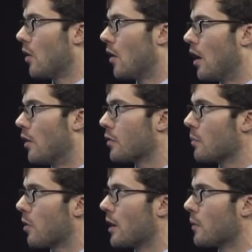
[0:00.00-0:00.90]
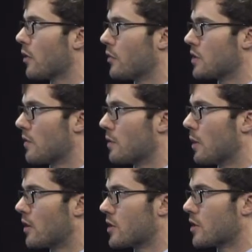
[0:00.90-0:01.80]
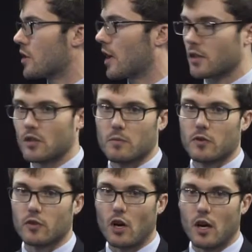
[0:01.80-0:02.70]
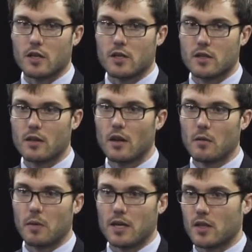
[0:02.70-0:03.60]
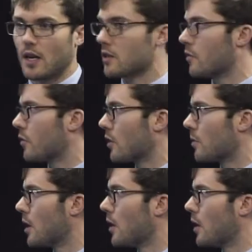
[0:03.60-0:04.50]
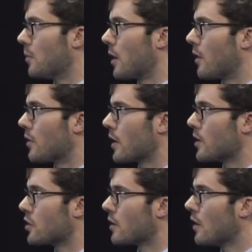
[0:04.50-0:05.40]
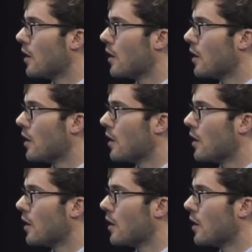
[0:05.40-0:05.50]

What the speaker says: of complying with the Food Safety Modernization Act in terms of costs by size of firm and by location.